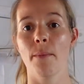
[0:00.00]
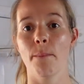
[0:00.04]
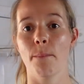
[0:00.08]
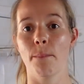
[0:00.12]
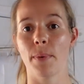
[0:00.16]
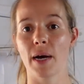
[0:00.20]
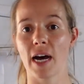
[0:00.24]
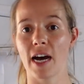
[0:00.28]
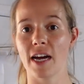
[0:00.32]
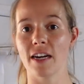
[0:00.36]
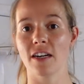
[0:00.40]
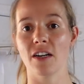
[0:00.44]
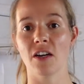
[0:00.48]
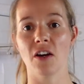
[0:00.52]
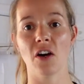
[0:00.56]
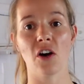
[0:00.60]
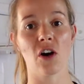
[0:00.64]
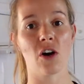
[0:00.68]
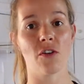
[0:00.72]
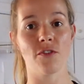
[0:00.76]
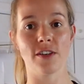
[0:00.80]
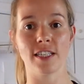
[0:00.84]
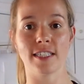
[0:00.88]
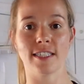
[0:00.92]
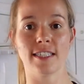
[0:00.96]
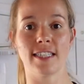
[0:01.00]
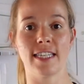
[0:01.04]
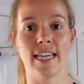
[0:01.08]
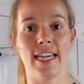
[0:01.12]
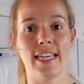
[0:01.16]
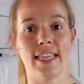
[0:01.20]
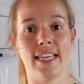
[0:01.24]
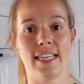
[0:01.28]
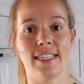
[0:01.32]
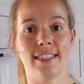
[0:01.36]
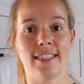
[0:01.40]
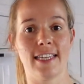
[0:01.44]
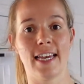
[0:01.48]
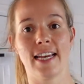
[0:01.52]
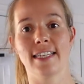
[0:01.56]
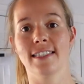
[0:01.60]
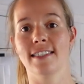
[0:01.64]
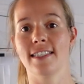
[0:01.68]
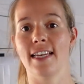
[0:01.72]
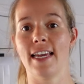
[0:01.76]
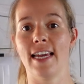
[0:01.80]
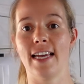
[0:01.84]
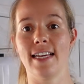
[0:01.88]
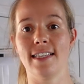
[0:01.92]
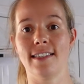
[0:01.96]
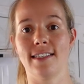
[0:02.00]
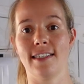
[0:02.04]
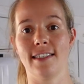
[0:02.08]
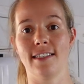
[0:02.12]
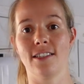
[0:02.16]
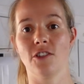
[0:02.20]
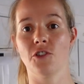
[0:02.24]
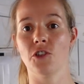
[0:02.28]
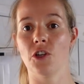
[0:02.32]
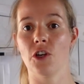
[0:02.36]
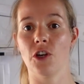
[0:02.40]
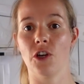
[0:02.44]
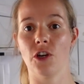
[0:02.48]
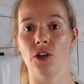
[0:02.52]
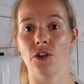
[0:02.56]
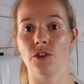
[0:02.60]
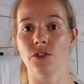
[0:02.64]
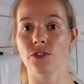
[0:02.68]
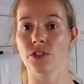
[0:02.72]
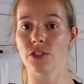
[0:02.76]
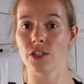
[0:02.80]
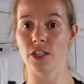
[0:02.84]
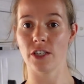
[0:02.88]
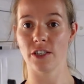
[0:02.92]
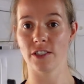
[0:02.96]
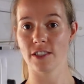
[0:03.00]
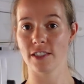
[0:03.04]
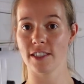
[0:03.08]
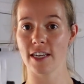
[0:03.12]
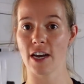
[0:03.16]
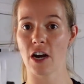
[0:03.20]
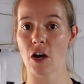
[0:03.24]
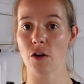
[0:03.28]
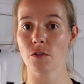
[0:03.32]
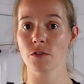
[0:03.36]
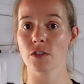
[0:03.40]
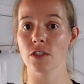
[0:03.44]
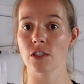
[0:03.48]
But obviously these tests are easy to do to yourself,